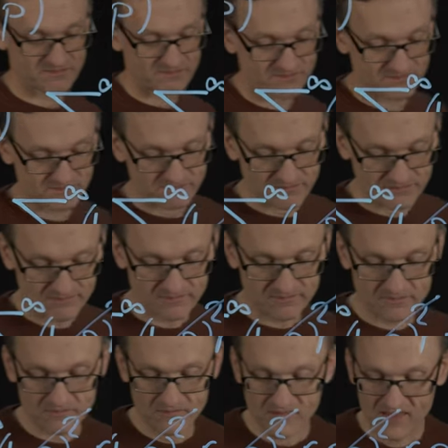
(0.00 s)

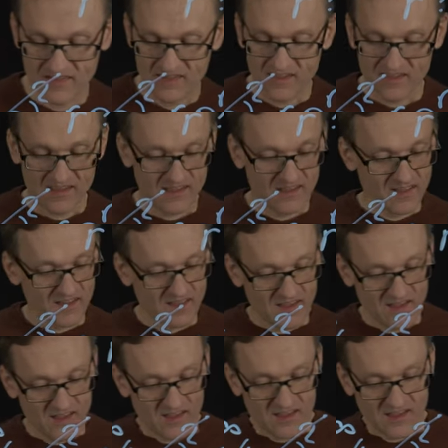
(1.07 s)

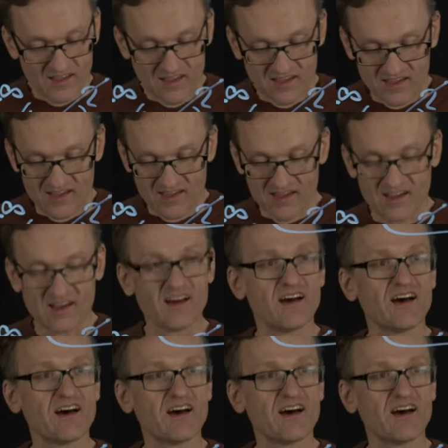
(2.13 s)
(no one is talking)